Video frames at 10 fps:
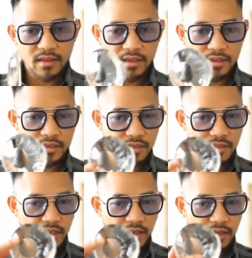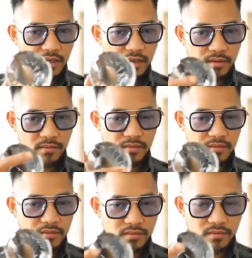and this is like
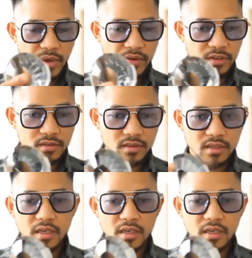beveled.